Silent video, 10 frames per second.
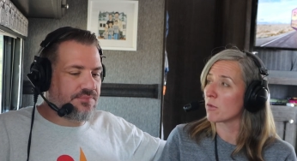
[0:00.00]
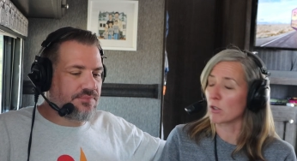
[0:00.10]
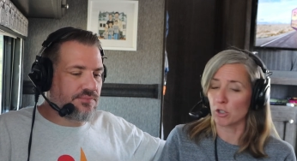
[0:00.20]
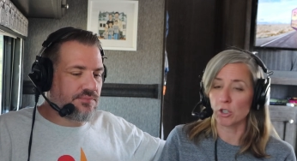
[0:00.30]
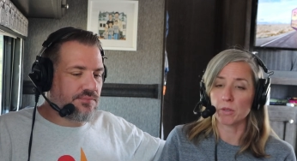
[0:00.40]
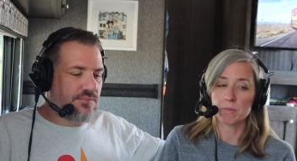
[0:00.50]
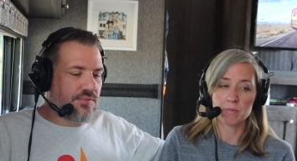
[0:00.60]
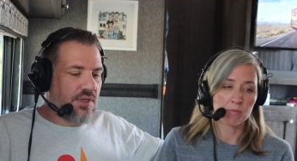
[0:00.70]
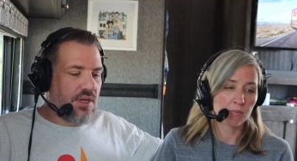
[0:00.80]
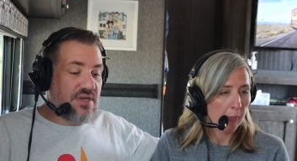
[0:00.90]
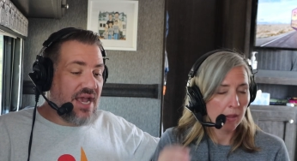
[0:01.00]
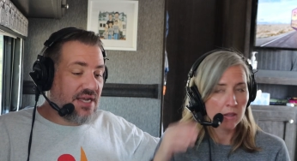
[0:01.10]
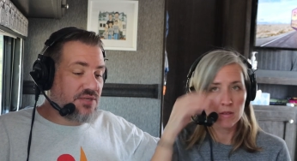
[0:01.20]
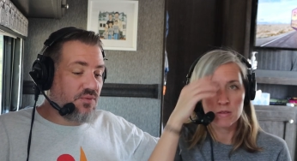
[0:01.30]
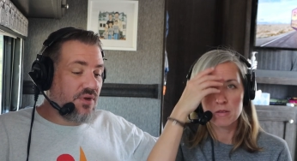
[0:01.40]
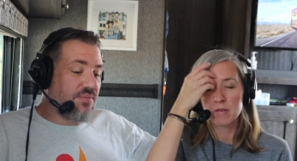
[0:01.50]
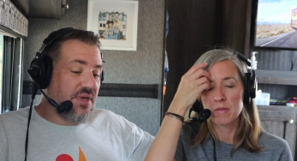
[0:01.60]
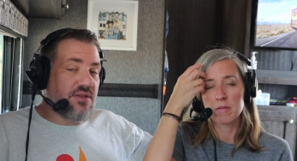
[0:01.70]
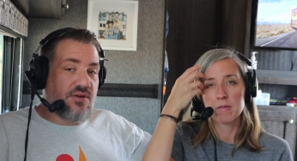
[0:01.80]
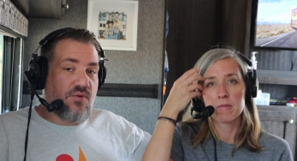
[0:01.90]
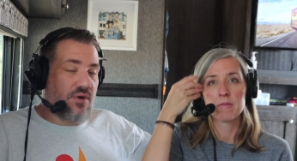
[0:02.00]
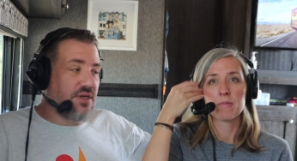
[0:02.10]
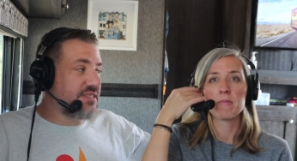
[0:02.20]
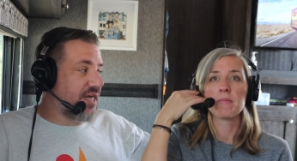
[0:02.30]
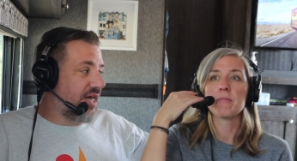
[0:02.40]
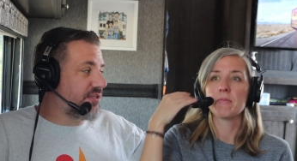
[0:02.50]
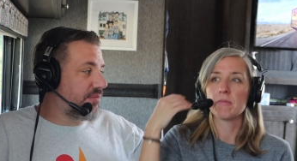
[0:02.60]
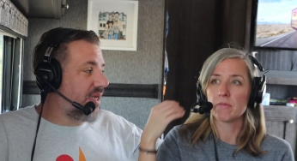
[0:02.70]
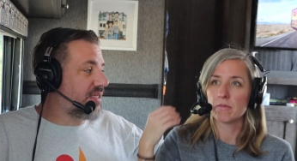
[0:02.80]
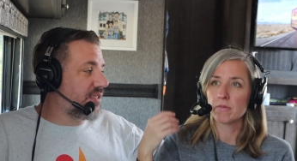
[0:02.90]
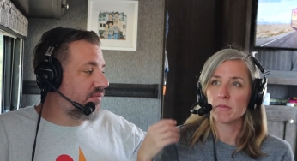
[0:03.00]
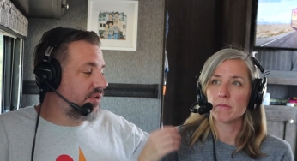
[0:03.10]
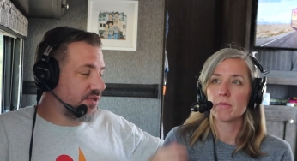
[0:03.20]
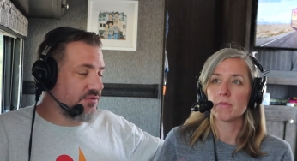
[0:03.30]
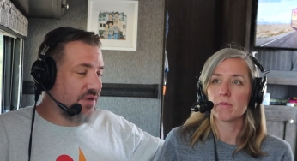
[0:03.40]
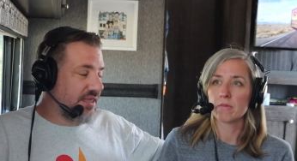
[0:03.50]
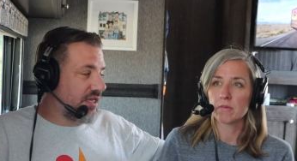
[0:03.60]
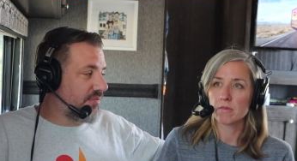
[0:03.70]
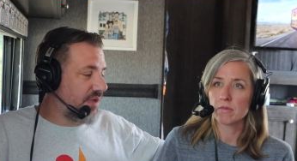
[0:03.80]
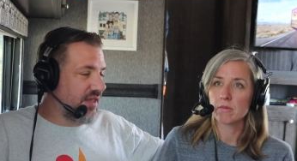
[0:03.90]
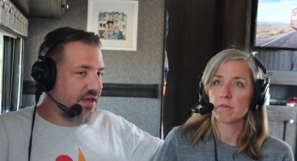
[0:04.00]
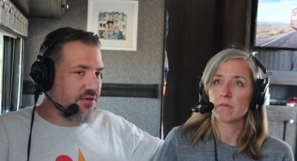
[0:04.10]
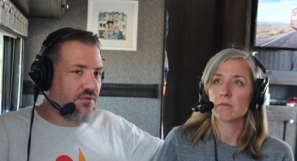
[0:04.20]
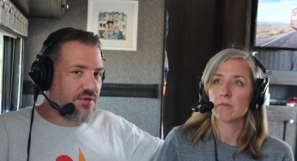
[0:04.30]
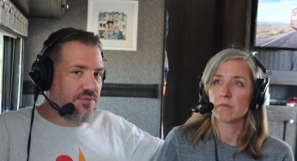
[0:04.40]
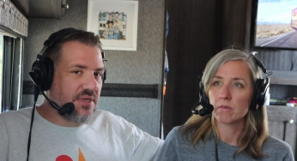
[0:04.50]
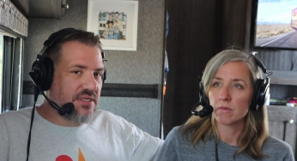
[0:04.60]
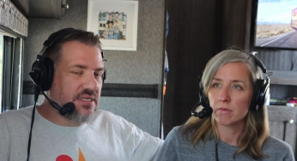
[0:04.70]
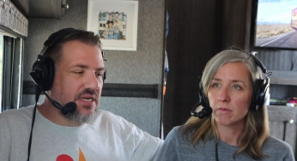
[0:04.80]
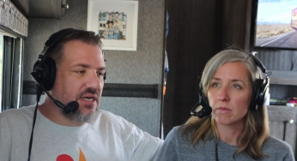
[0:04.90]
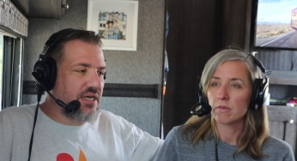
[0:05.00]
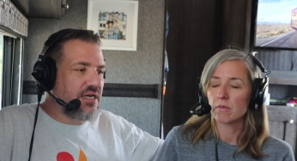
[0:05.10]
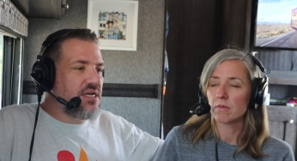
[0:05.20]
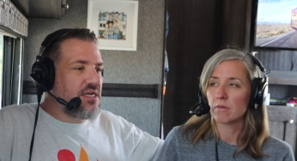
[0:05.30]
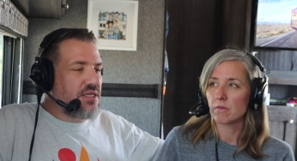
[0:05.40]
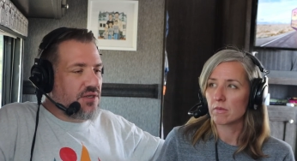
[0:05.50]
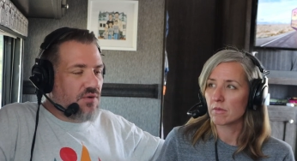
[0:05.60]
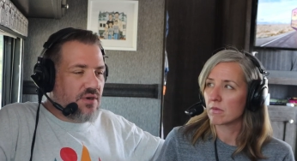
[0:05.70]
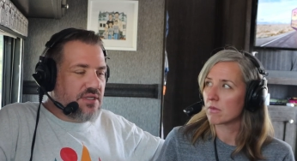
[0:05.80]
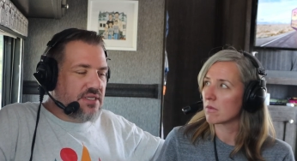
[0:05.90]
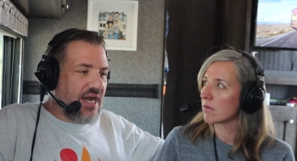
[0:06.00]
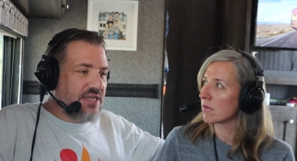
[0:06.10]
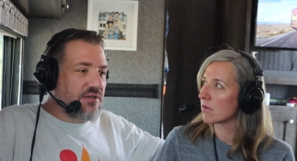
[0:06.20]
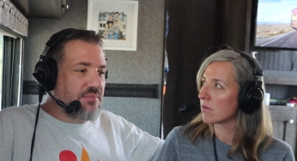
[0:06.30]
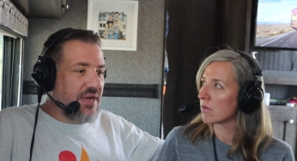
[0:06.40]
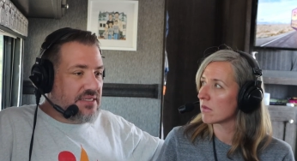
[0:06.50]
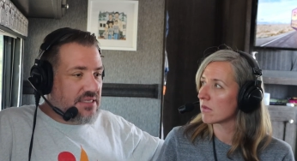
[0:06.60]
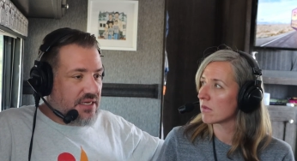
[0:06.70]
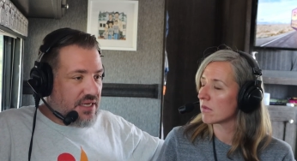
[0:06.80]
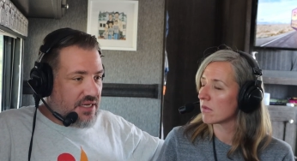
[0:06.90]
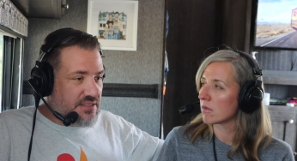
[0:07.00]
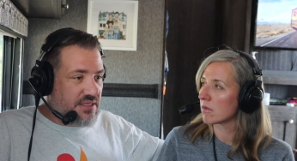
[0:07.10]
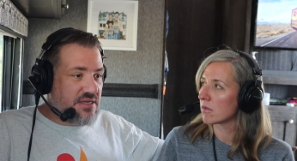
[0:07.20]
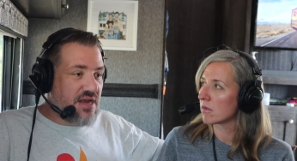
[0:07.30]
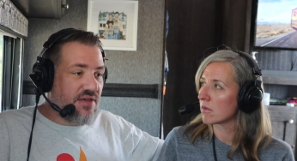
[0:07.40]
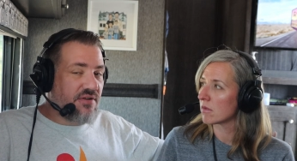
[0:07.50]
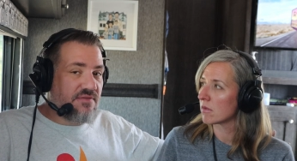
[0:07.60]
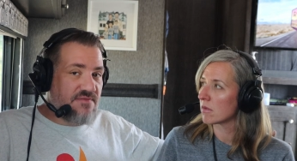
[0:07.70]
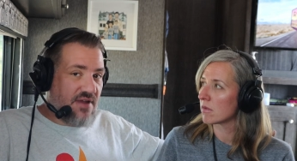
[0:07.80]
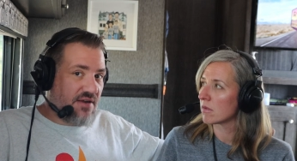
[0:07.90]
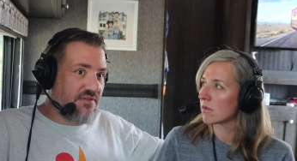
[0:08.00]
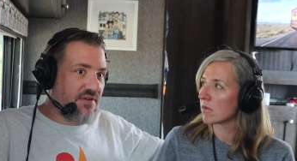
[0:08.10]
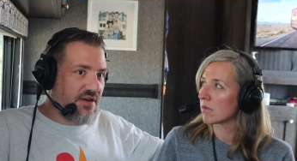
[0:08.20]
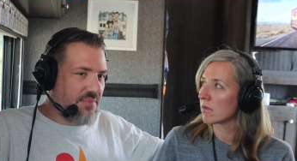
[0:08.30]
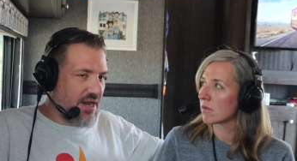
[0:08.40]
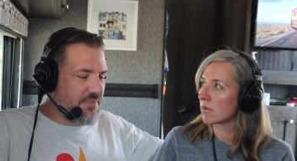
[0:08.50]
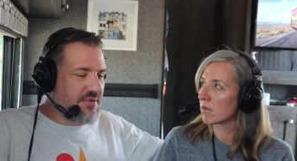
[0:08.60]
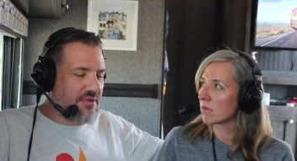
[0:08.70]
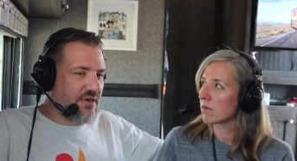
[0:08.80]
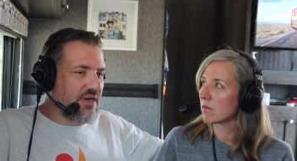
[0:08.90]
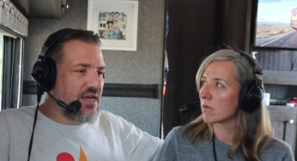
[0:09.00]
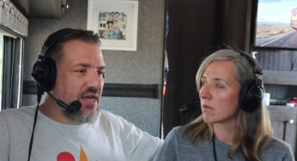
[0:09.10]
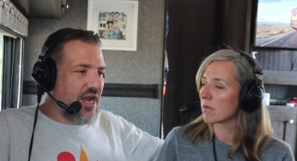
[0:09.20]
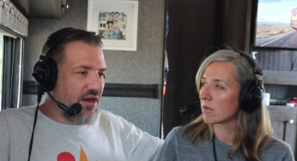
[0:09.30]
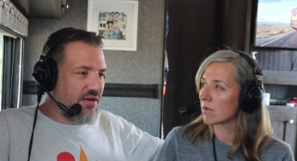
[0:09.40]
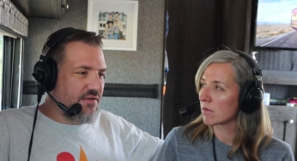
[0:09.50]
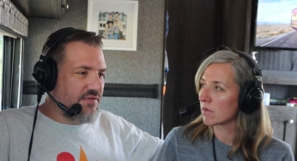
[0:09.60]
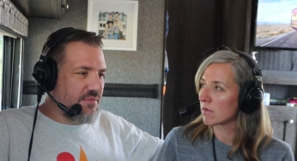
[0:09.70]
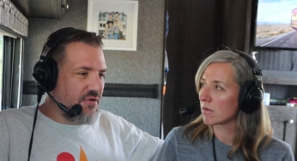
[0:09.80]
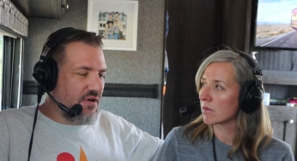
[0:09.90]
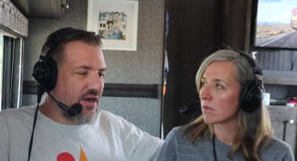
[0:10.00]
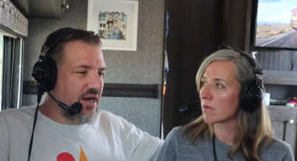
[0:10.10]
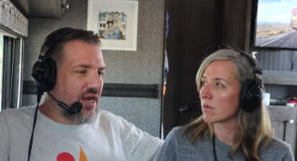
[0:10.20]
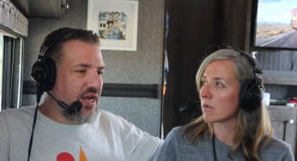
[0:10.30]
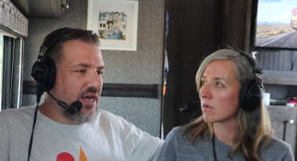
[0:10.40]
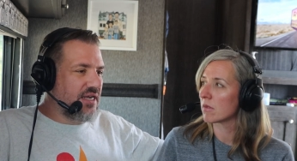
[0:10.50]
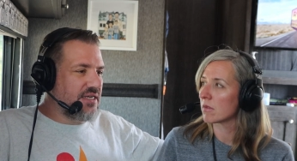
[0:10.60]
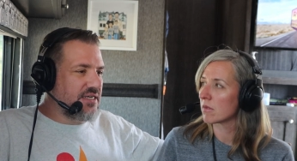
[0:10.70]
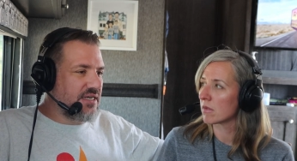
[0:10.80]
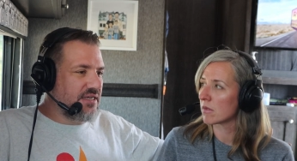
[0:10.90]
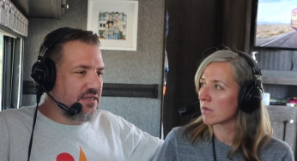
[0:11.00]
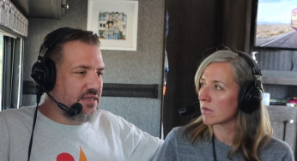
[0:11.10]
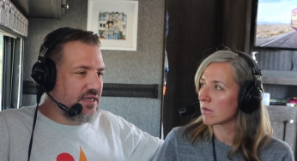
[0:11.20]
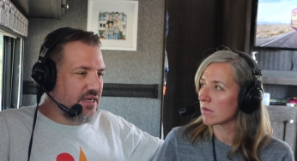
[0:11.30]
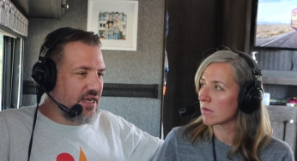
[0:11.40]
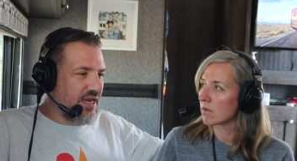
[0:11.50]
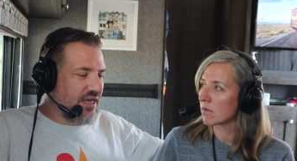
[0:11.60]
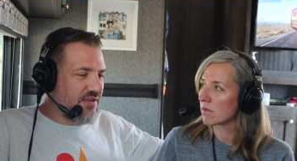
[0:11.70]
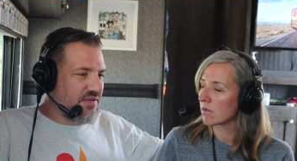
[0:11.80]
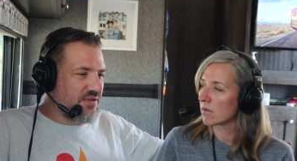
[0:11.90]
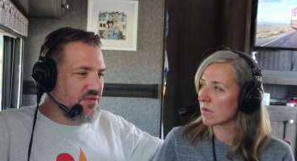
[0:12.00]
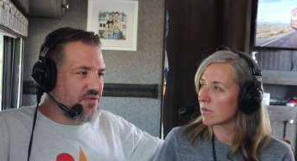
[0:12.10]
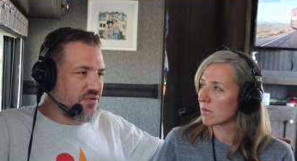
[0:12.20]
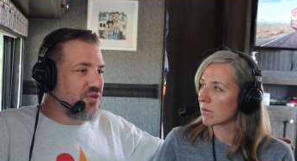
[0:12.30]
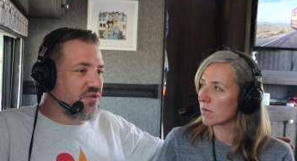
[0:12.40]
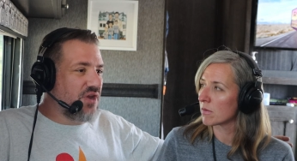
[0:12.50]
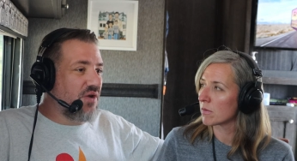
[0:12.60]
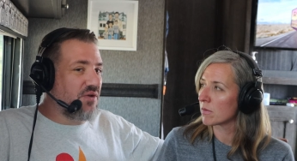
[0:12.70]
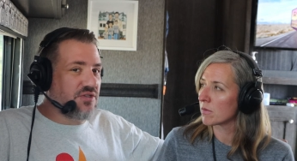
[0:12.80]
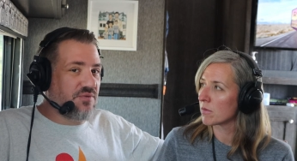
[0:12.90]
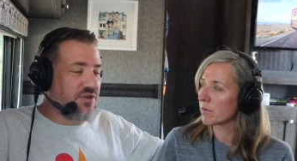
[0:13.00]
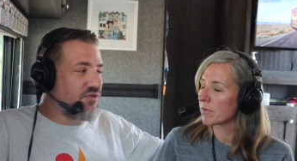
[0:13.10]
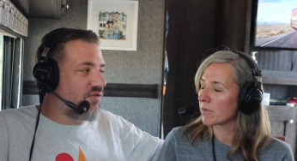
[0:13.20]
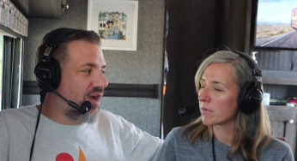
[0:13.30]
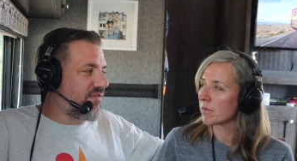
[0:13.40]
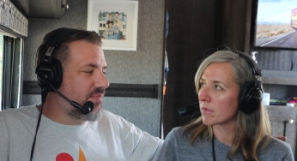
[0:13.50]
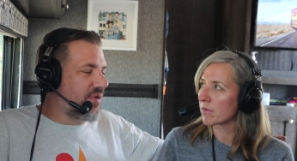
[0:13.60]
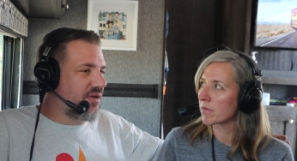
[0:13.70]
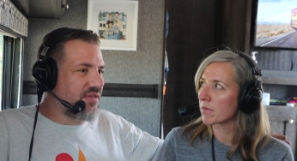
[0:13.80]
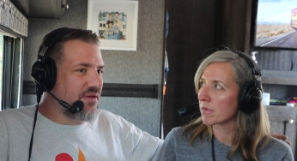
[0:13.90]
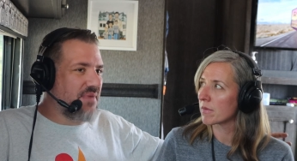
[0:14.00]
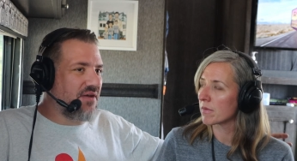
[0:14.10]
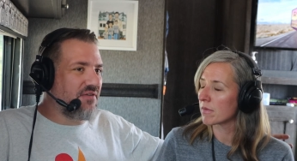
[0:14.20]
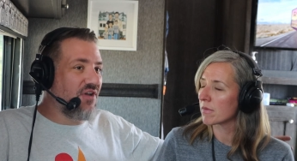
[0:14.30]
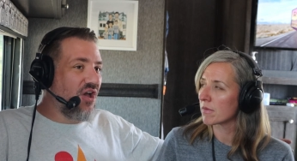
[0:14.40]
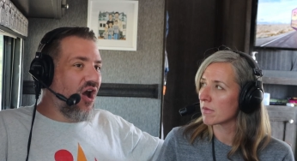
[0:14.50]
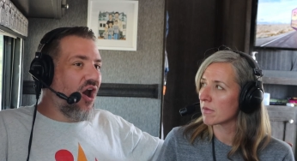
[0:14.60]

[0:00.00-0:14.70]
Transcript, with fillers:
Speaker 1: for sure.
Speaker 2: Next would be the Norris Geyser Basin, which is right there by that Norris picnic area. The Norris Geyser Basin is another very, very popular area of the park, and uh, it, eh, you'll you'll notice when you drive up here the amount of